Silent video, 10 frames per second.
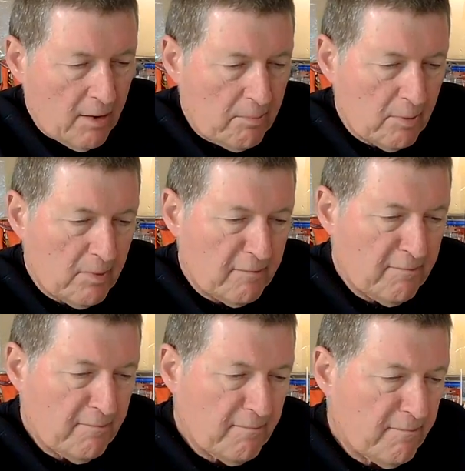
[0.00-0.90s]
I put my
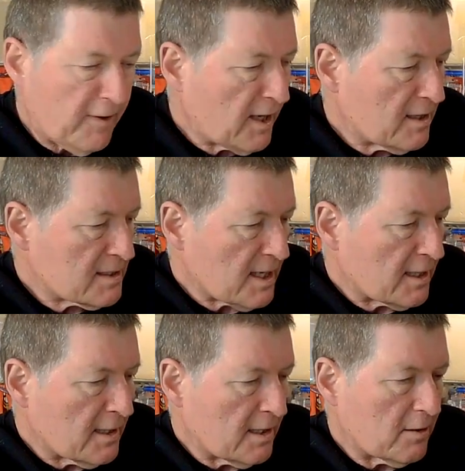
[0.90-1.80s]
fingers
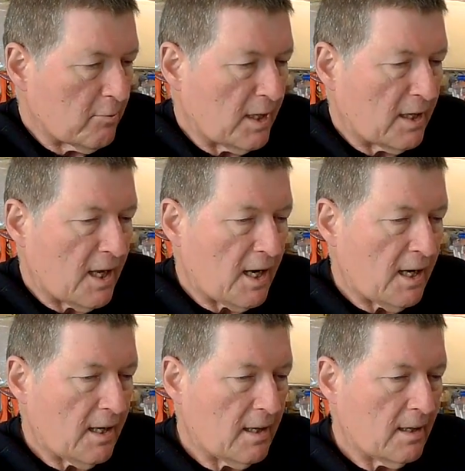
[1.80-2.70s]
underneath the wing
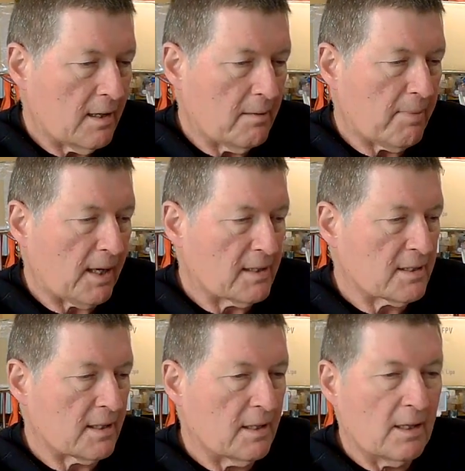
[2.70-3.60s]
there and
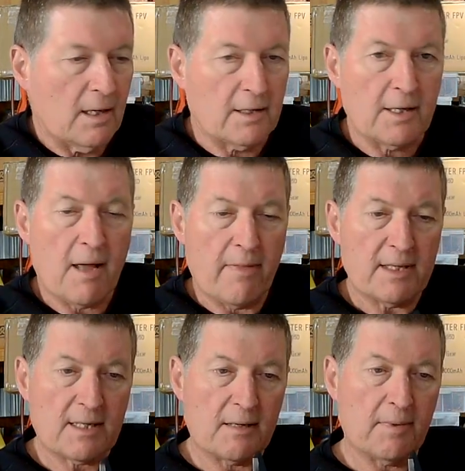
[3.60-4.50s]
balance it, and I know
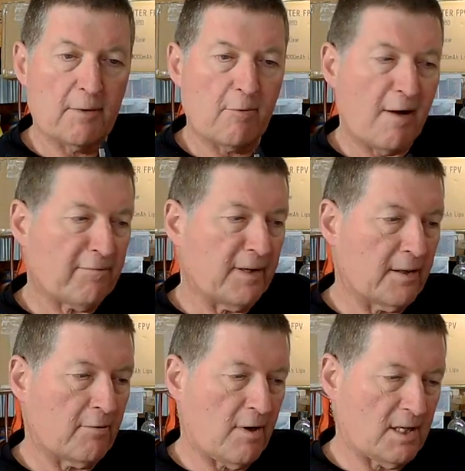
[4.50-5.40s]
that's going to be roughly
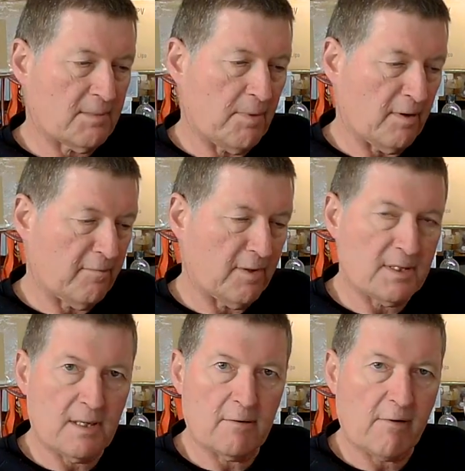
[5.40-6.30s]
the right spot for the
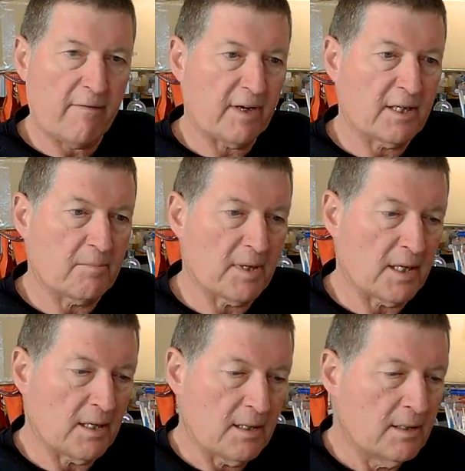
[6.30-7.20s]
centre of gravity to be.